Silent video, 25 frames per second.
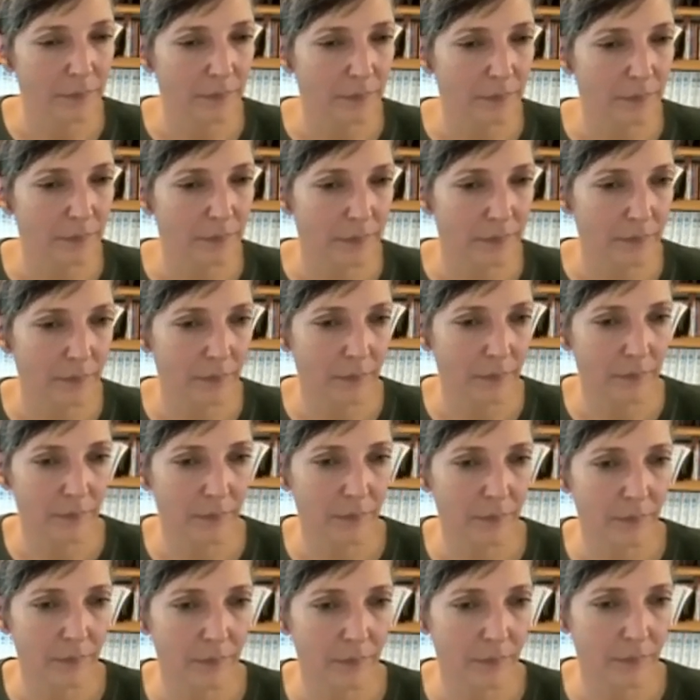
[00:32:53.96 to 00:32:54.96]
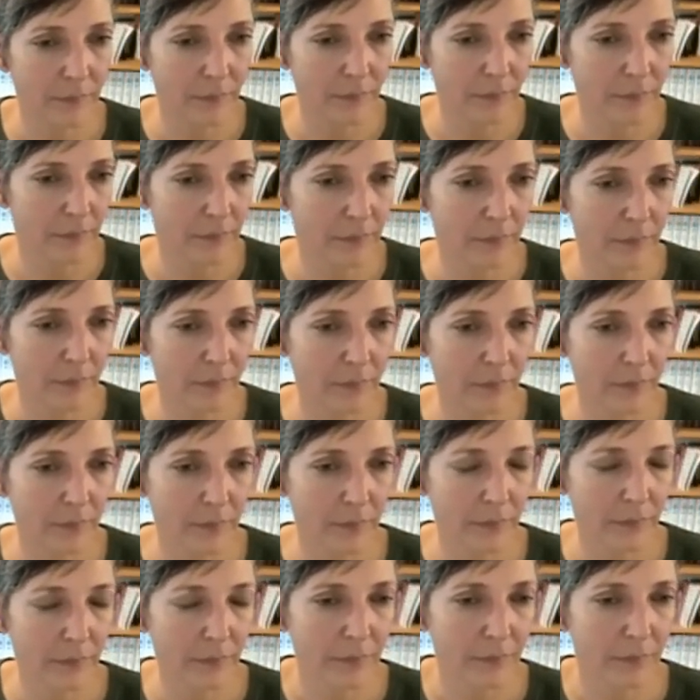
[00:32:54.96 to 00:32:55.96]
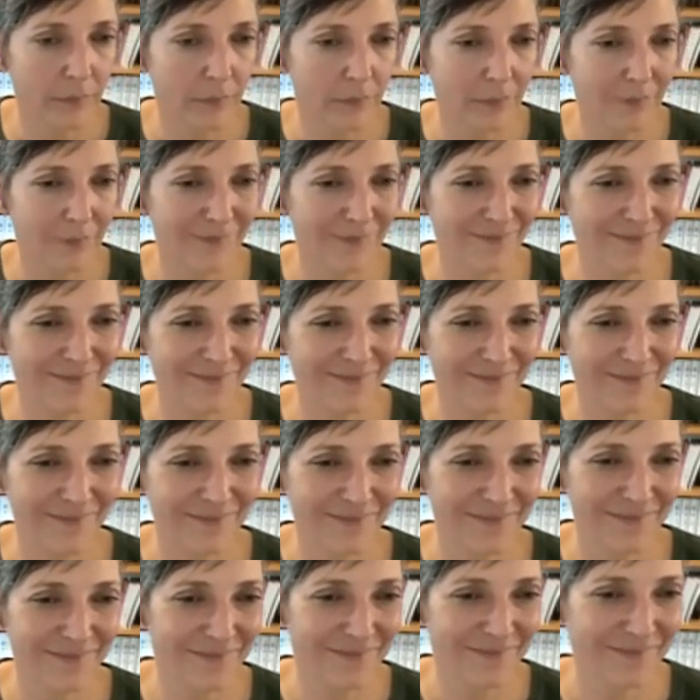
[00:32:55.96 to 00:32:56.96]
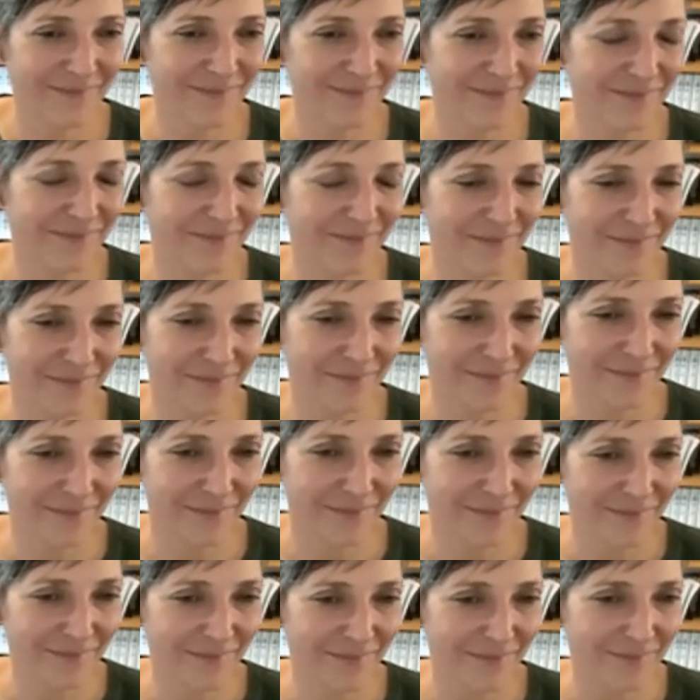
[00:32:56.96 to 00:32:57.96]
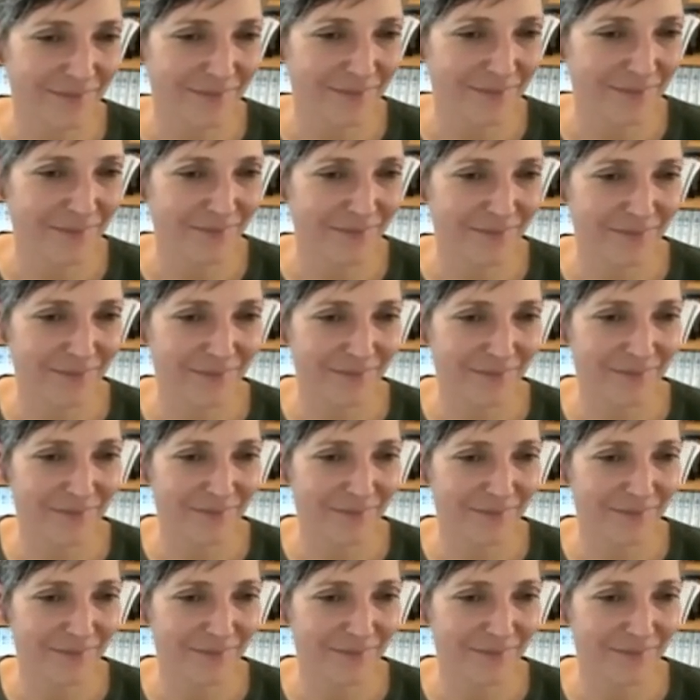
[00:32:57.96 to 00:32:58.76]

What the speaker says: The person shown says nothing.